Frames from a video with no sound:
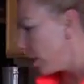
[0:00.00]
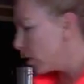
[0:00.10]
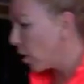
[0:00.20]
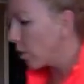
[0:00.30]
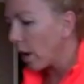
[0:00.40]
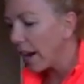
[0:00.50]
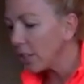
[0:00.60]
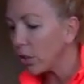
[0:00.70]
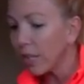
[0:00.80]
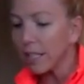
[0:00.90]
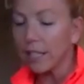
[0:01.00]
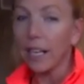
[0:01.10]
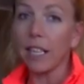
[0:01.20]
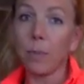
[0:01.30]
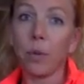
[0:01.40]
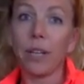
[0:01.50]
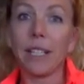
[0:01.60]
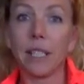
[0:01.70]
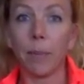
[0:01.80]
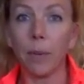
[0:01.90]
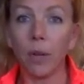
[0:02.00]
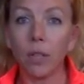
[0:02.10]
So as you can see, it's pretty simple.